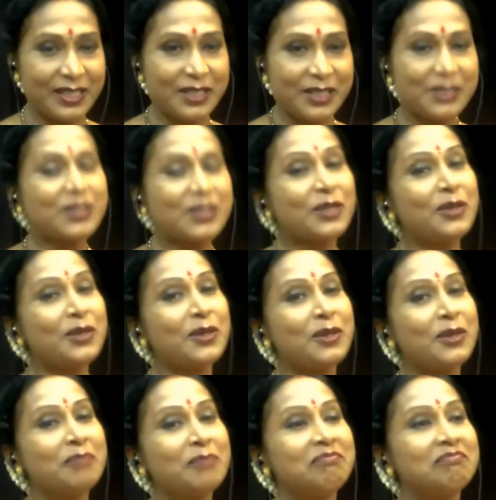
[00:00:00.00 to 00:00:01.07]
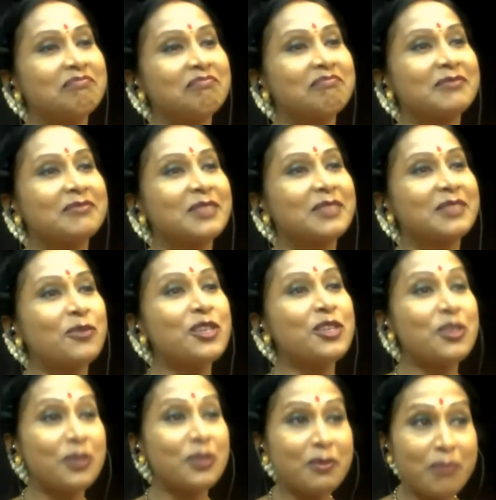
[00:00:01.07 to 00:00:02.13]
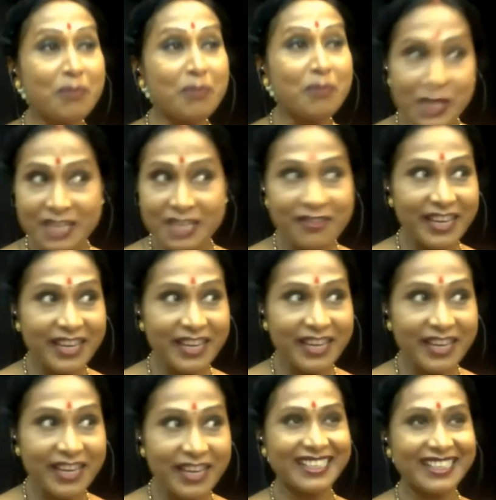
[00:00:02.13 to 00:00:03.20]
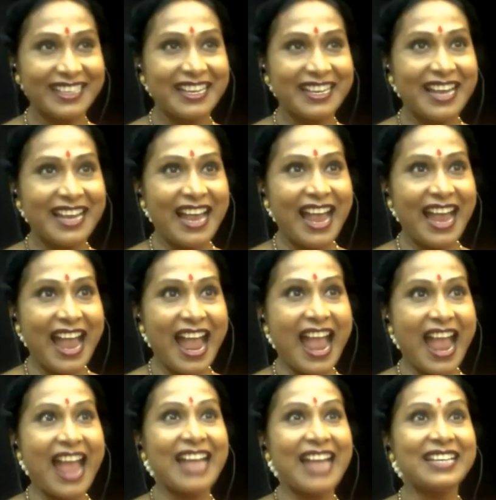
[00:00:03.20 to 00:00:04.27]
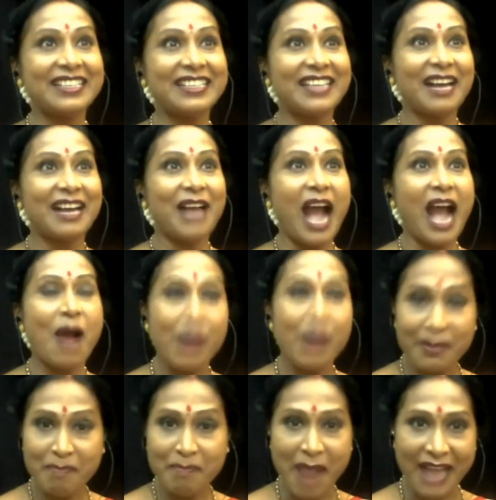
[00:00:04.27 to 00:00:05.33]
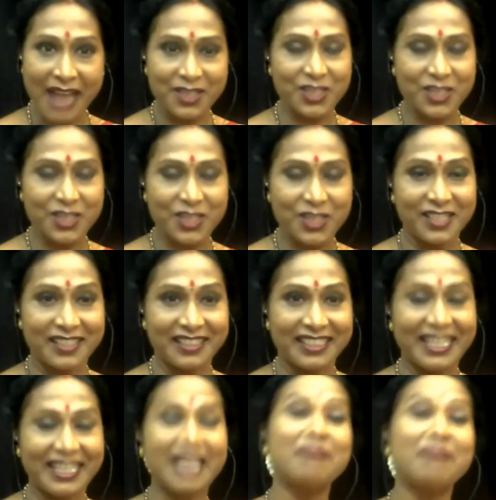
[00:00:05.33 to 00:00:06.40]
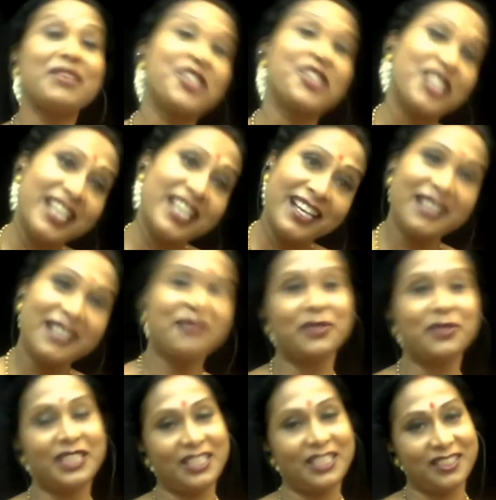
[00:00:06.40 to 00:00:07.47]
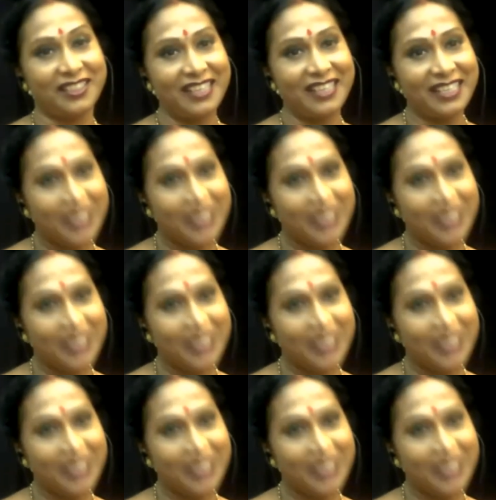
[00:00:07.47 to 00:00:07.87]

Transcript: So we should motivate and our passion can be shared with the new